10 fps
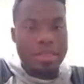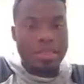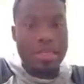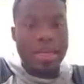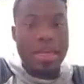
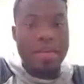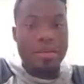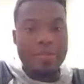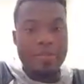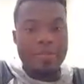
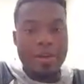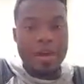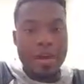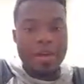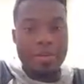10,
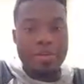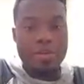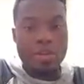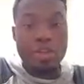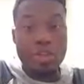5,
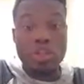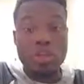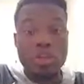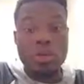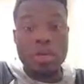
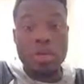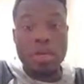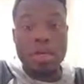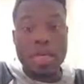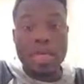2,
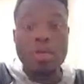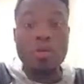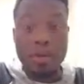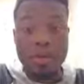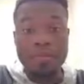
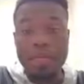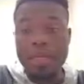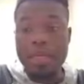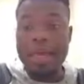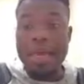and 1.
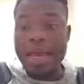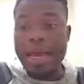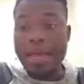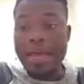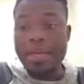
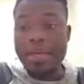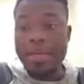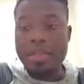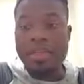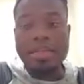And
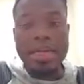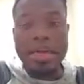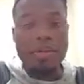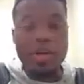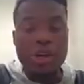let's say
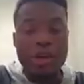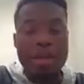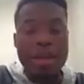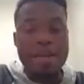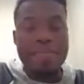I wanted to
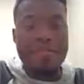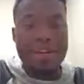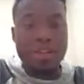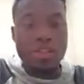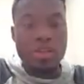create a
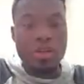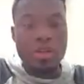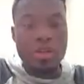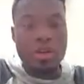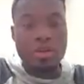
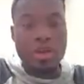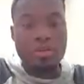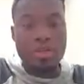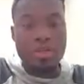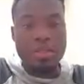vector that
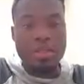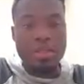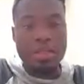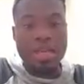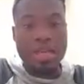was
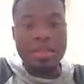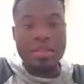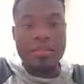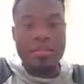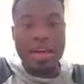the 10,
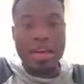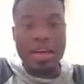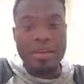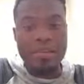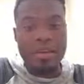the
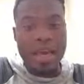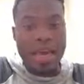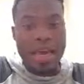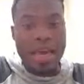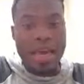5,
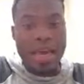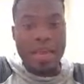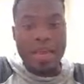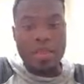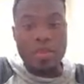
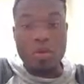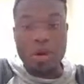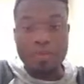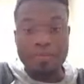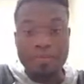and the
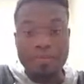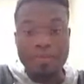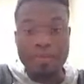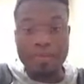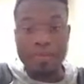1.
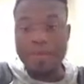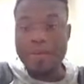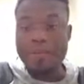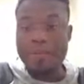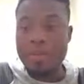Okay,
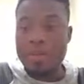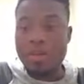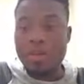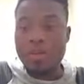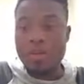
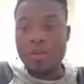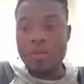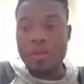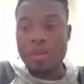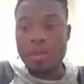
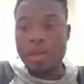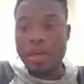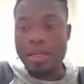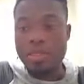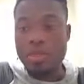so
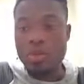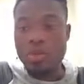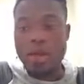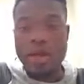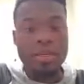I can do
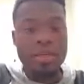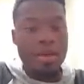that